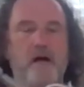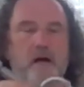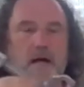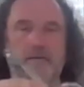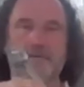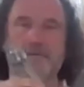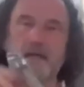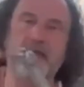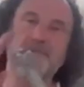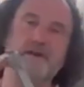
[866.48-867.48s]

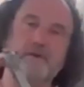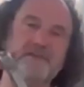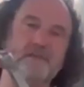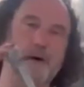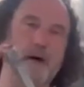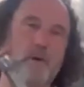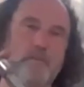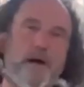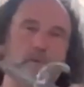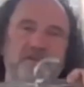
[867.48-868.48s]
and there is a pommel.
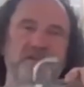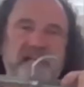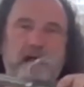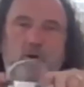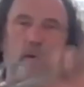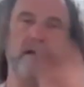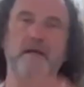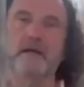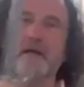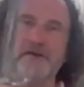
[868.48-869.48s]
Pommel is a counterweight.
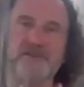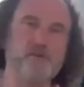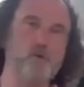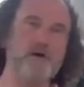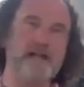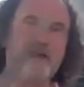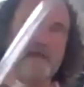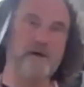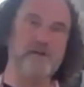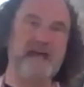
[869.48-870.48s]
A sword
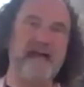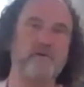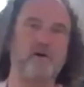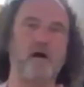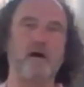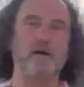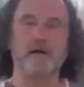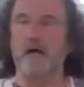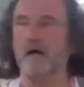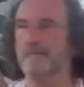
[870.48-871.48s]
or a dagger are
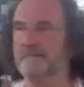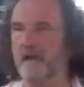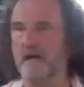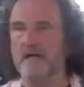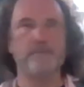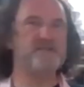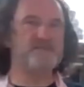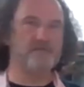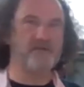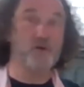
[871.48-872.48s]
a
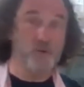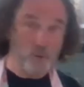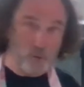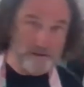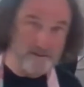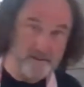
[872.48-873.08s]
combination of two